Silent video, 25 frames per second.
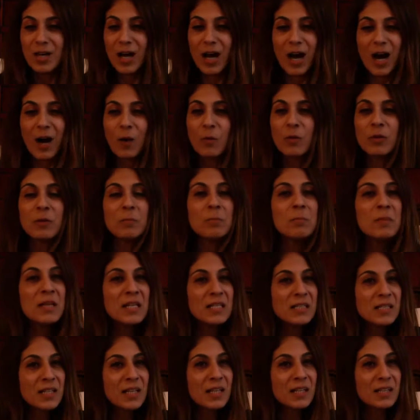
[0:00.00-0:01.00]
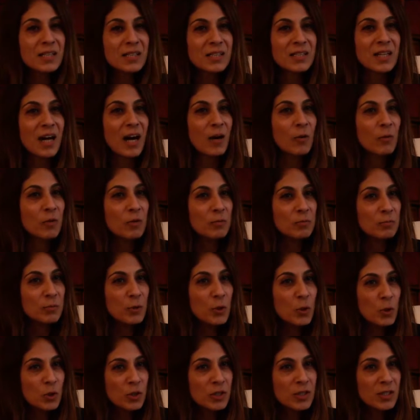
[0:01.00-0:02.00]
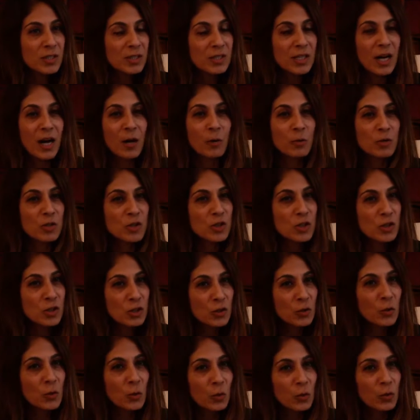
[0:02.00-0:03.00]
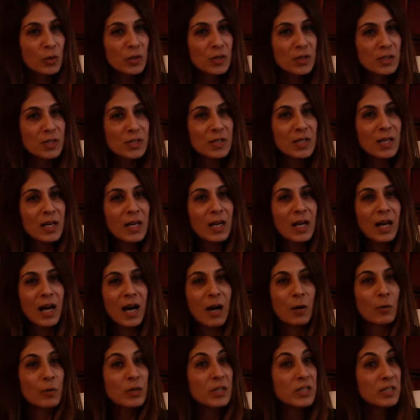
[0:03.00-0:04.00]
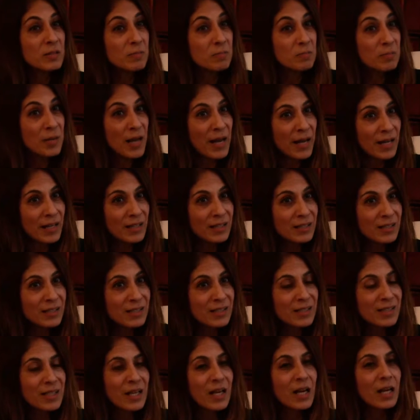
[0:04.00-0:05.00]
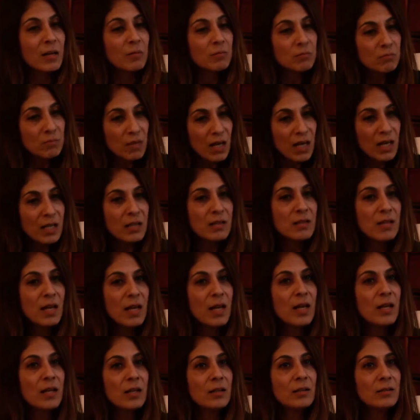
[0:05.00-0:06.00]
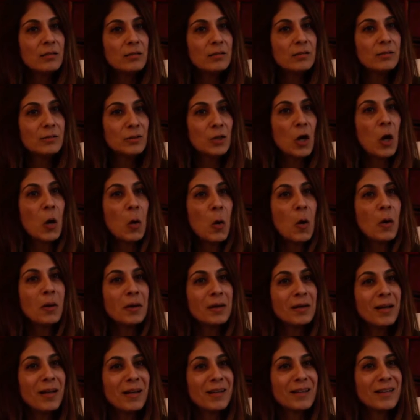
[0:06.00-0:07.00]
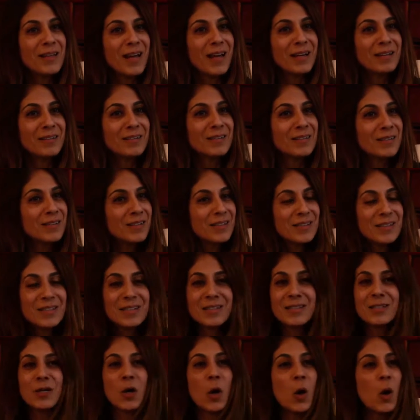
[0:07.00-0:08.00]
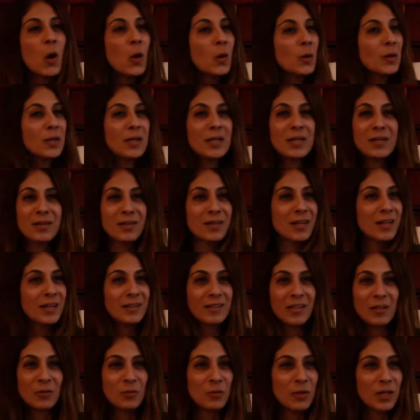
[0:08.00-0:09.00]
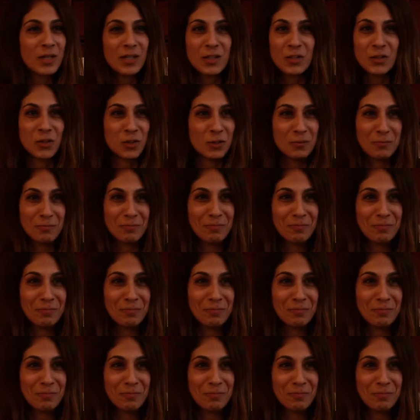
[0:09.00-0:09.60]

our meetings, our books, our schools, our debates, and go on like that. This is the only thing that we could do.